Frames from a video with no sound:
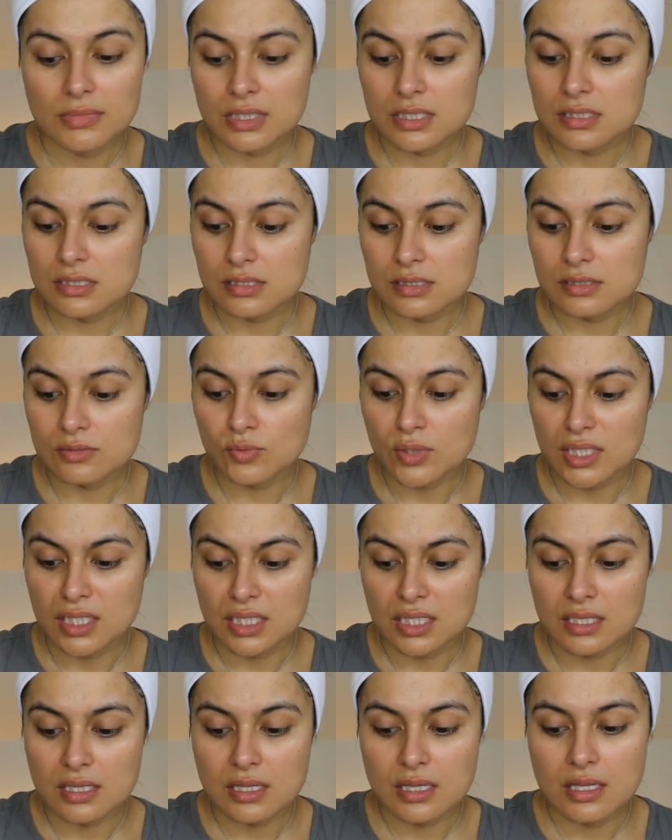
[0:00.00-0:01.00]
This is
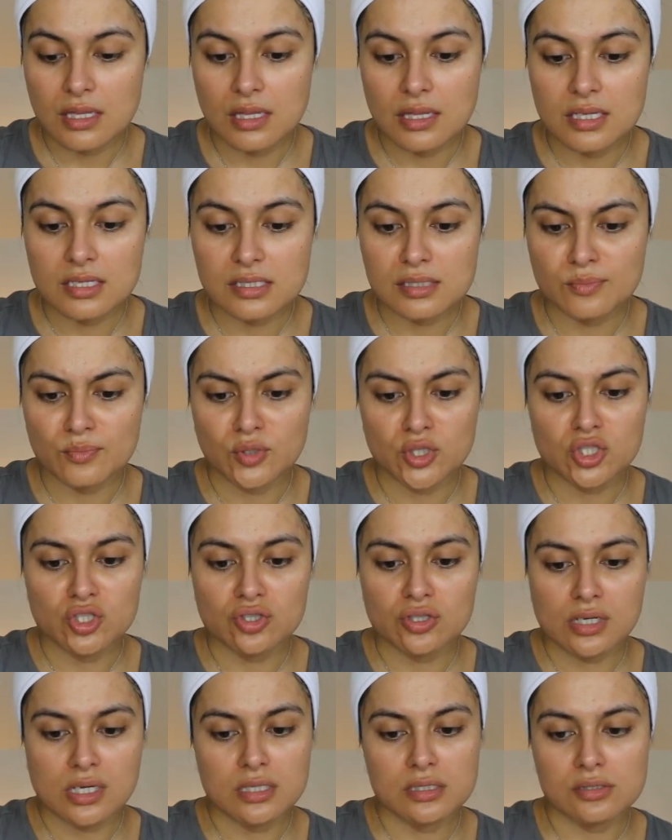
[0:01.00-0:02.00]
when this
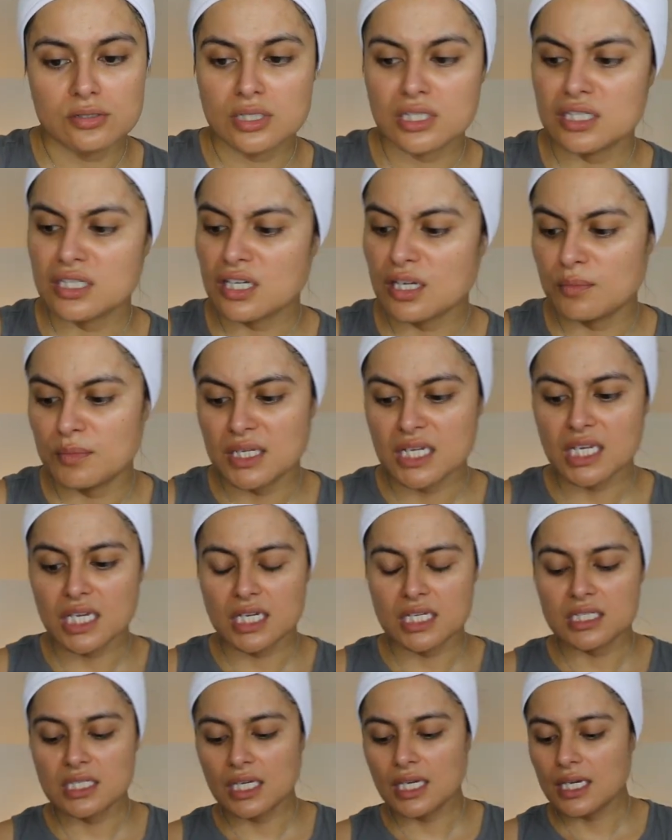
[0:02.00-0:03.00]
moisturizer can come in
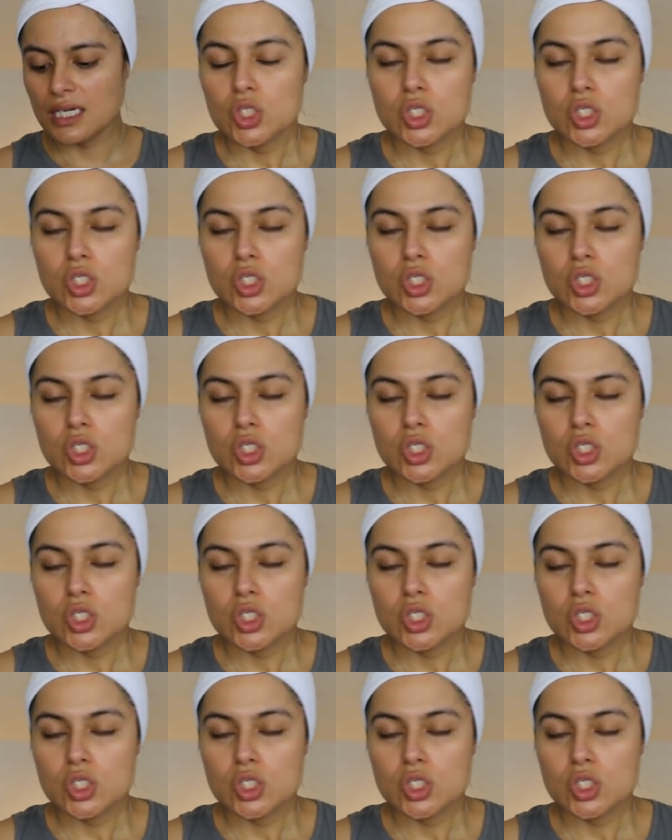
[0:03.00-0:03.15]
handy.